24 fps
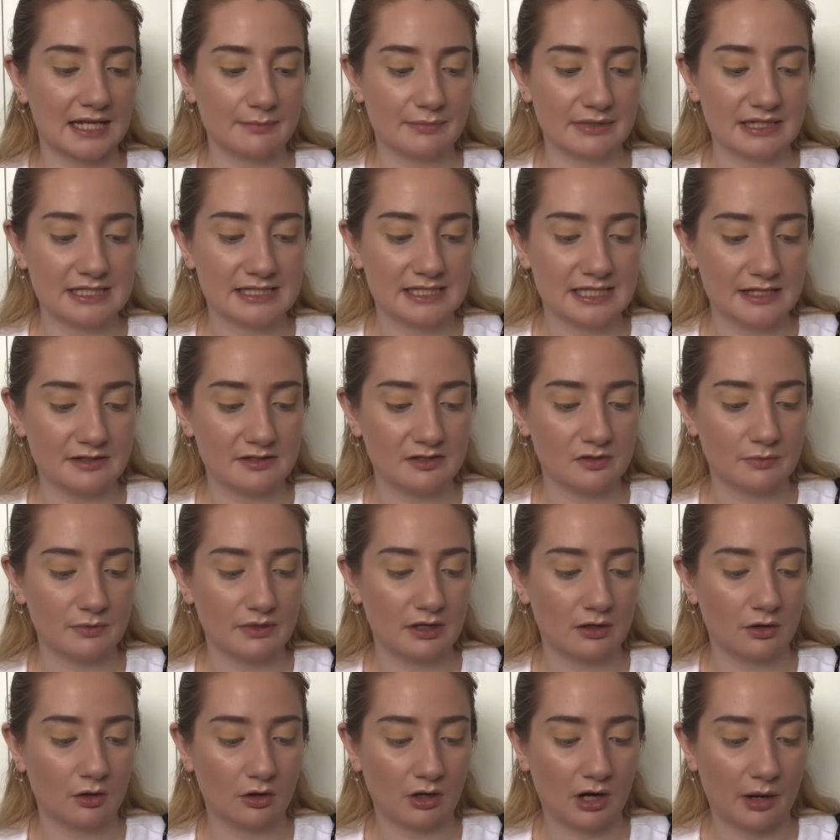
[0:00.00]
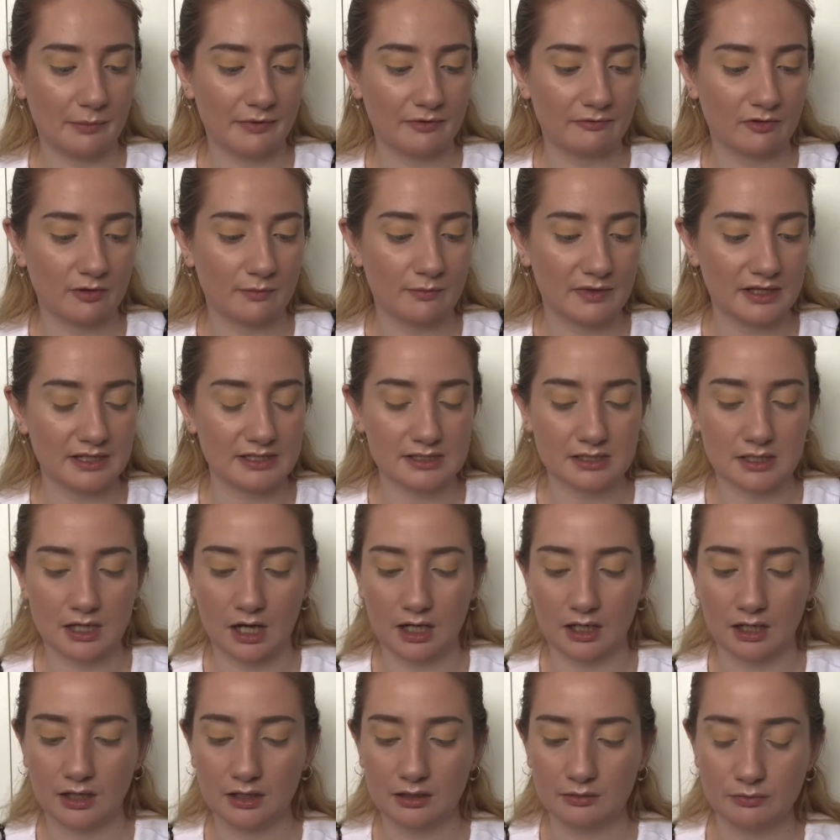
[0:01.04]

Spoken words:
but it seems to be a lot coming from this colour,